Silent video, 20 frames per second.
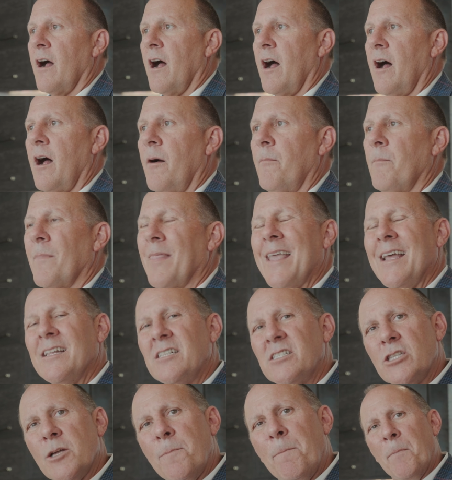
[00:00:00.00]
um,
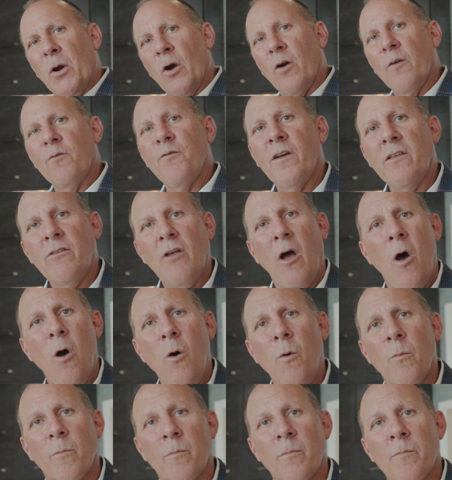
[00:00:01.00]
it's the perfect home.